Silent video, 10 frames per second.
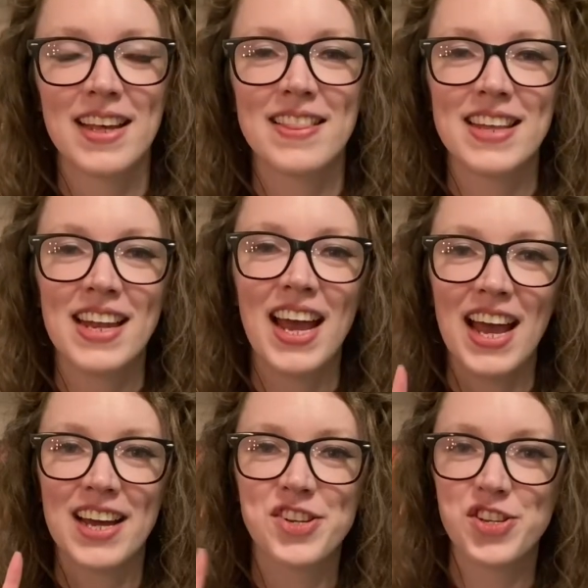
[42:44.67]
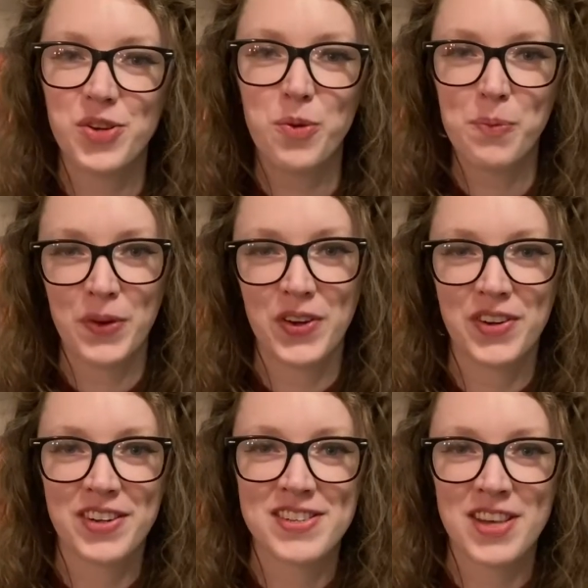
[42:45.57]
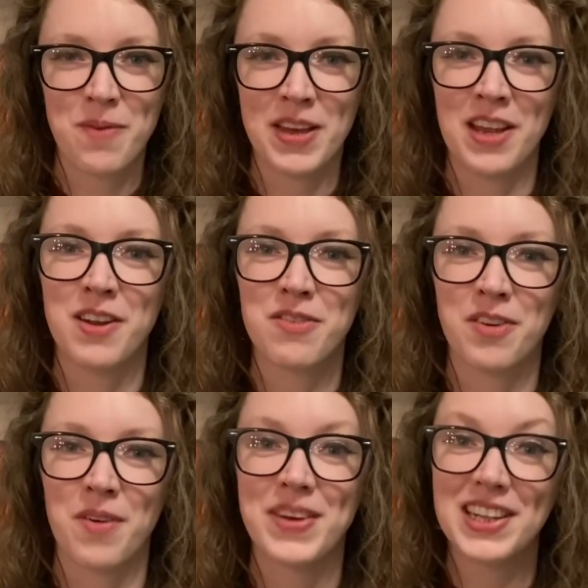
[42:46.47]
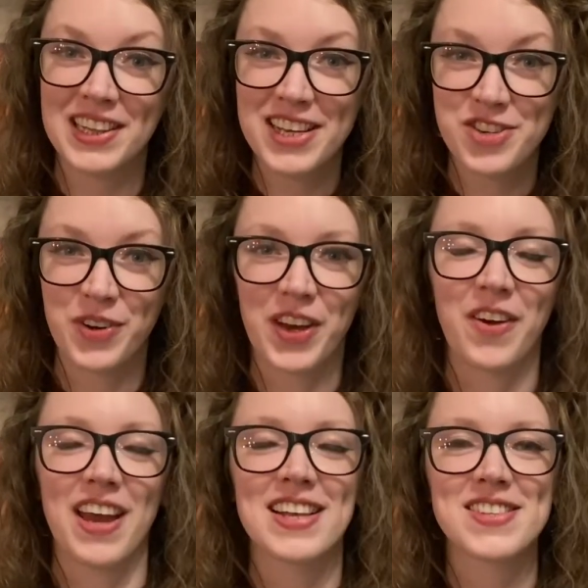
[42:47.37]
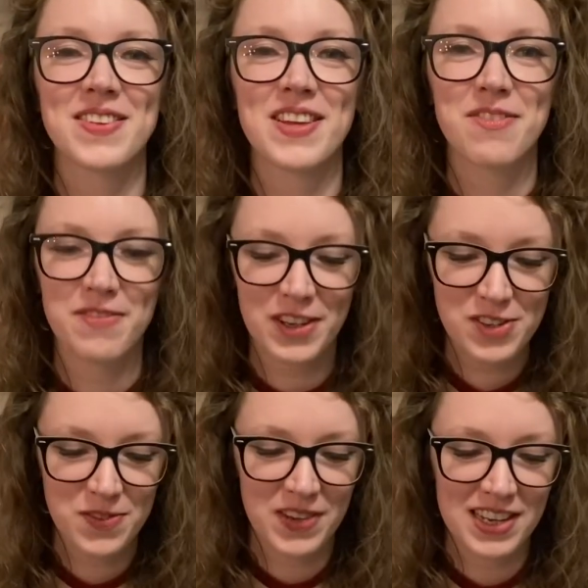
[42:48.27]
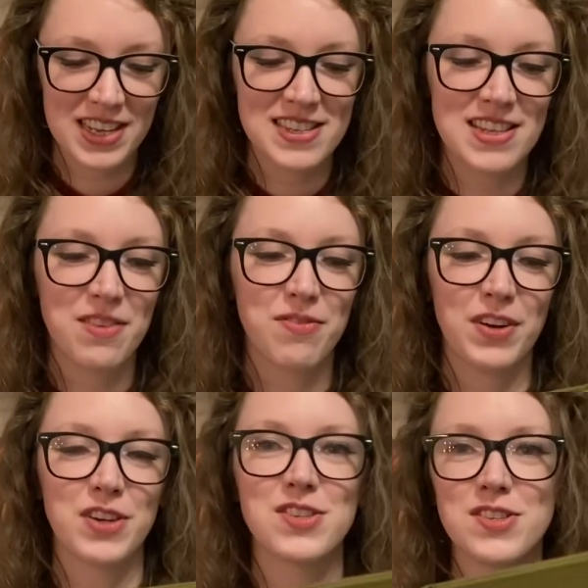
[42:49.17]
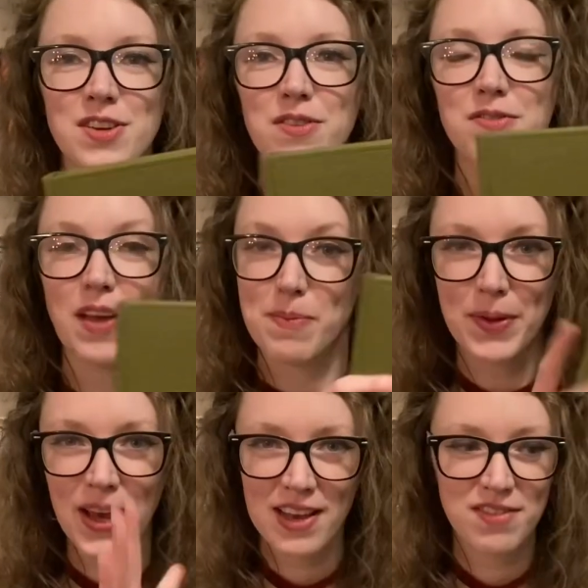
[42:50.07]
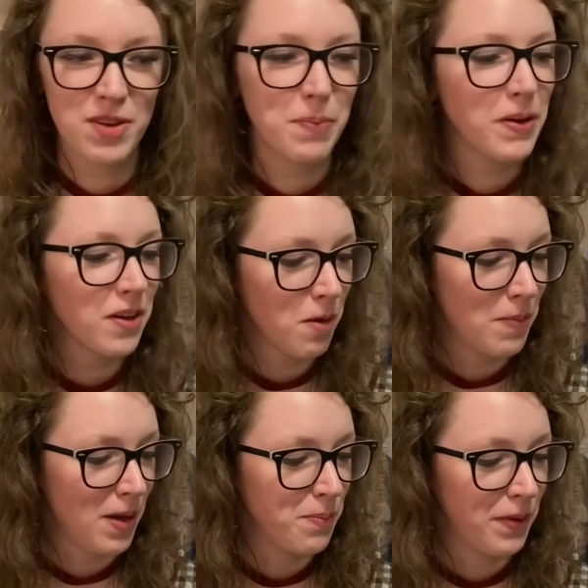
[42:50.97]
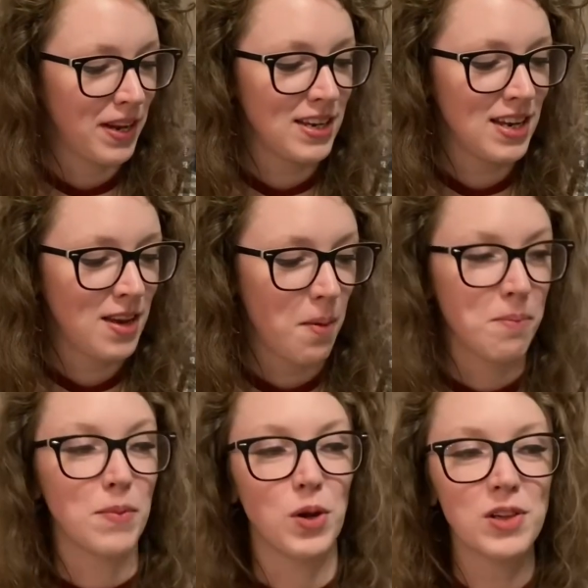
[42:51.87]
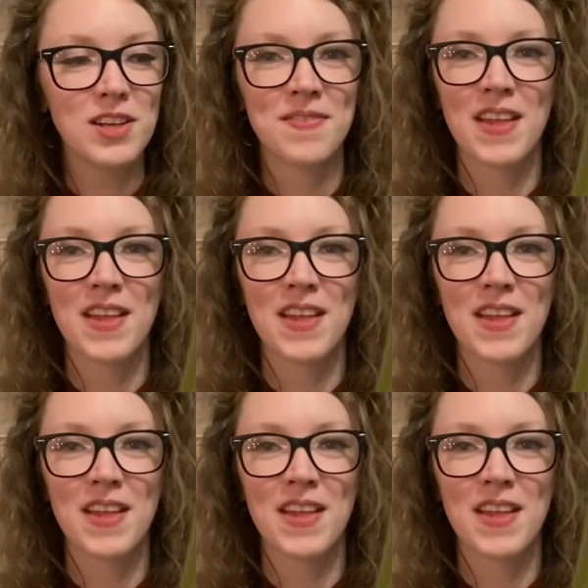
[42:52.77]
Then I had 2 pre-orders come in from LitJoy Crate. So the first one is the first Fablehaven book by Brandon Mull.